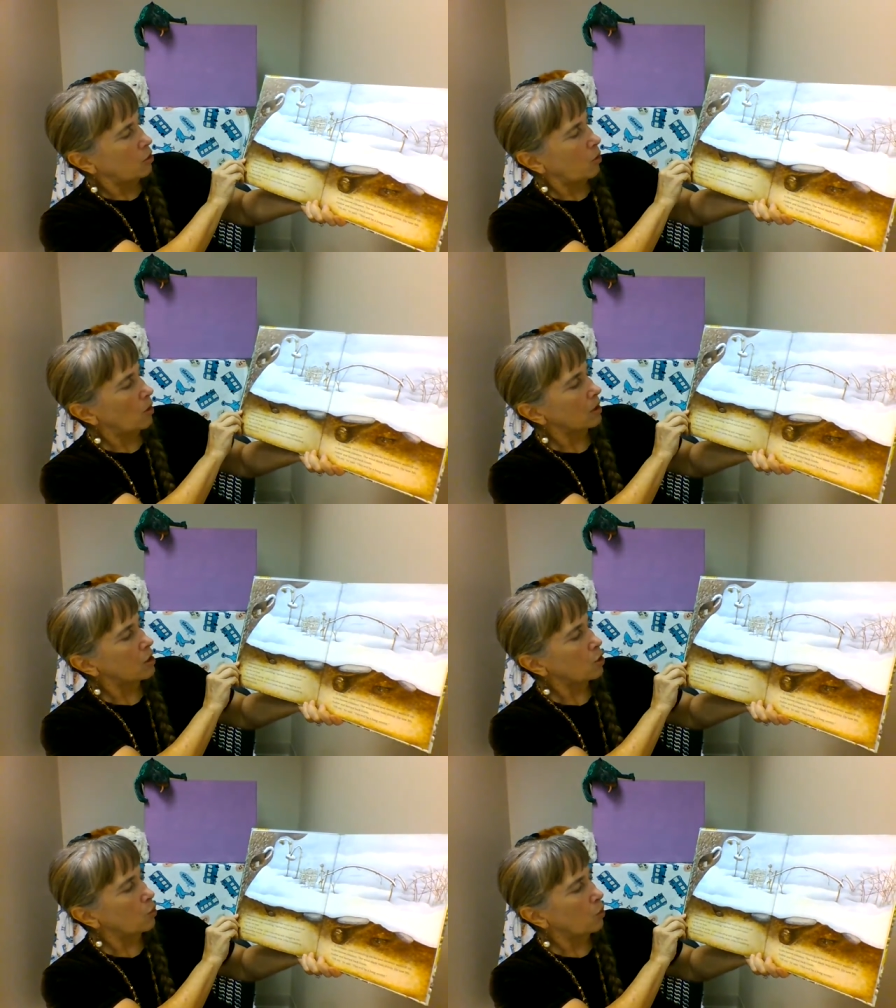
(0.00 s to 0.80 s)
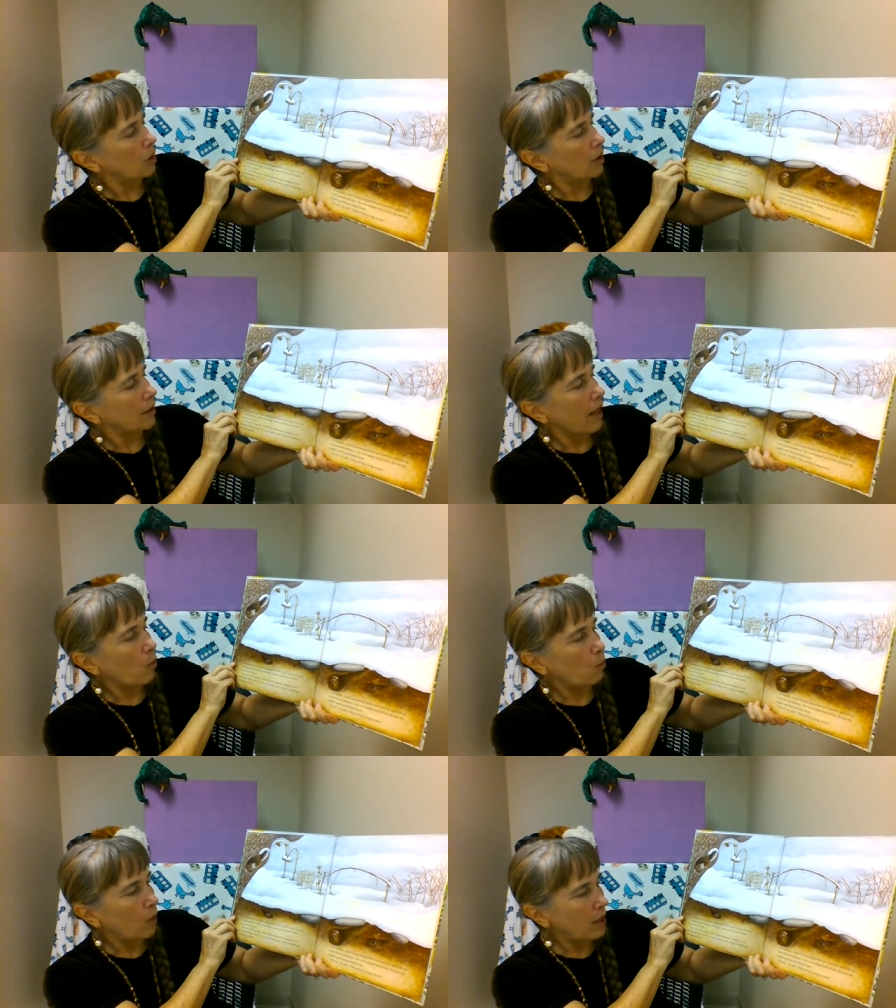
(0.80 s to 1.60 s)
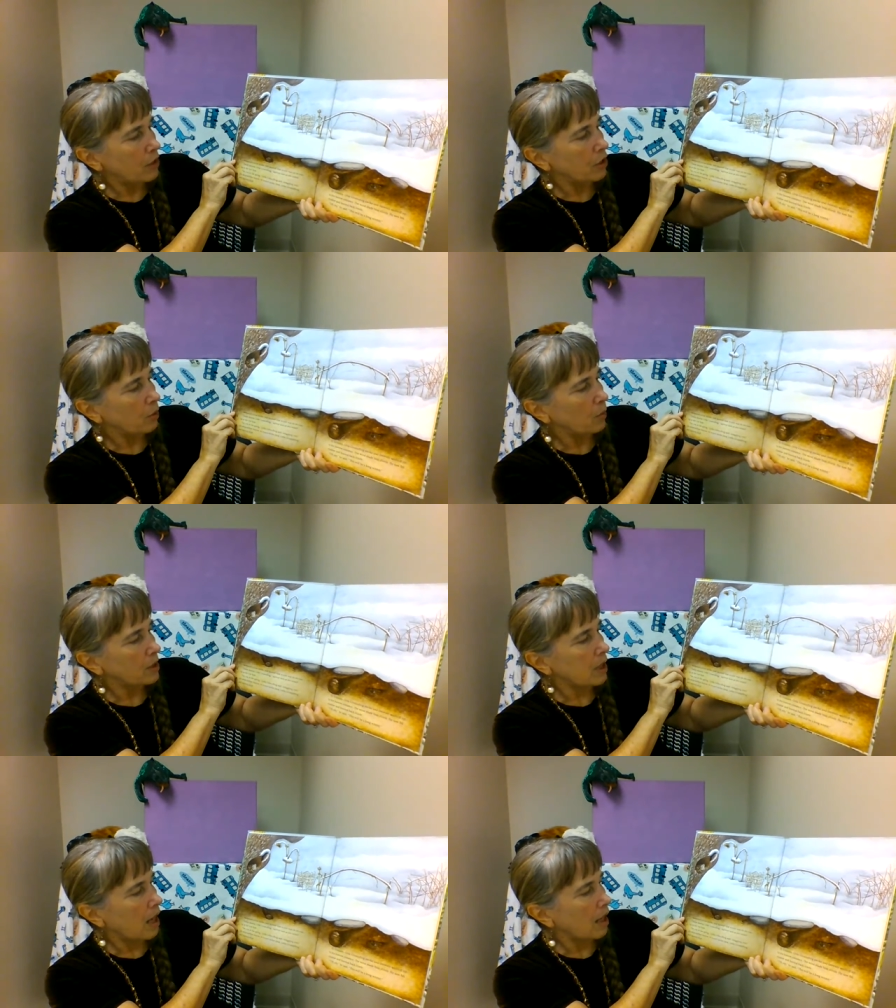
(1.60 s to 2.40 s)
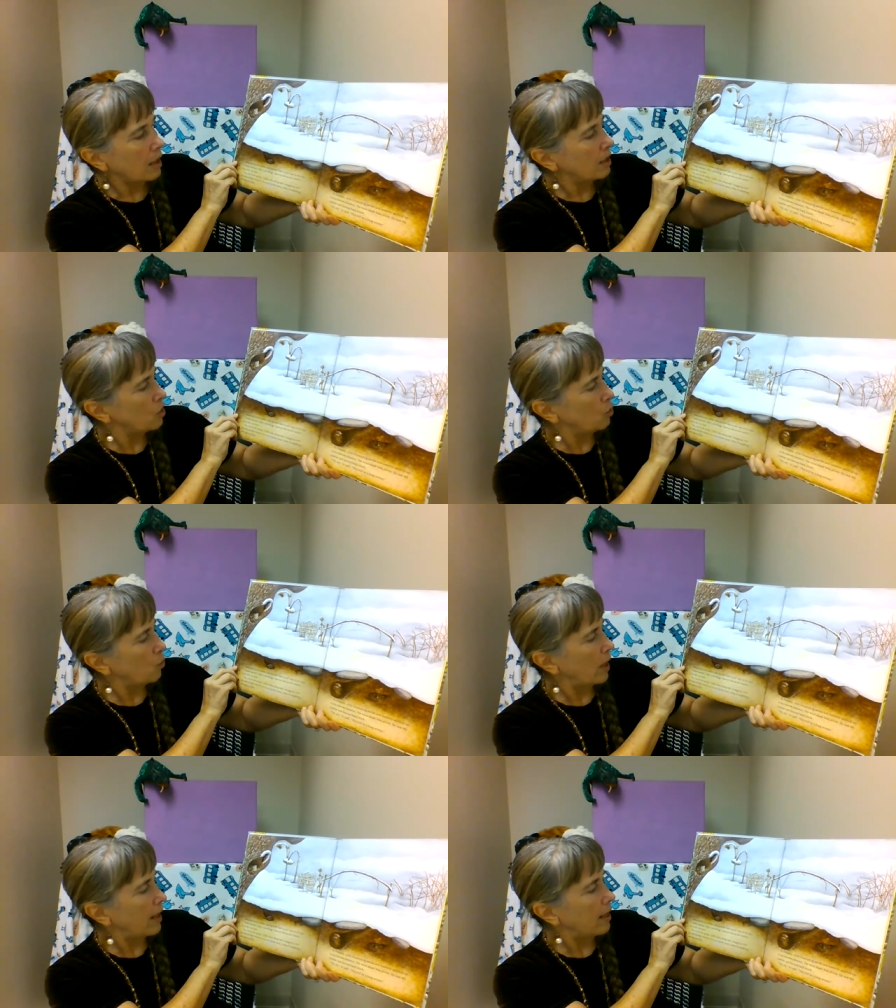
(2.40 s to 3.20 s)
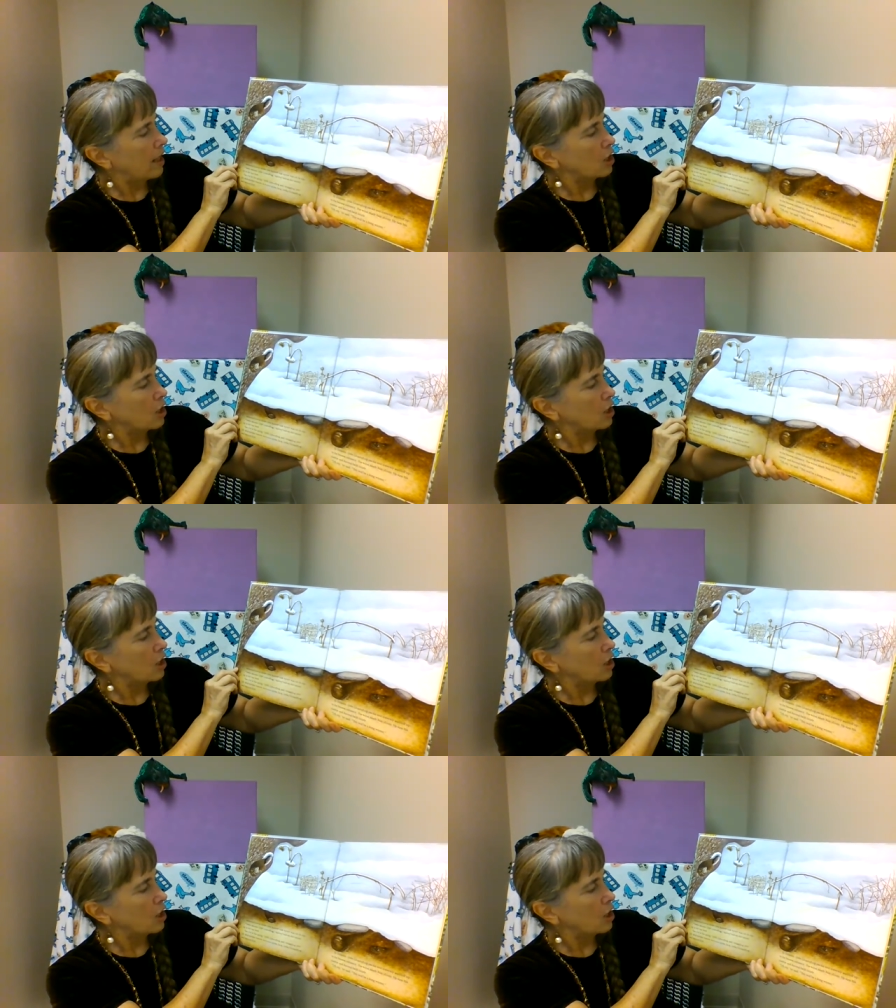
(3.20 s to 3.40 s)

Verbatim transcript: told Squirrel that winter was on its way.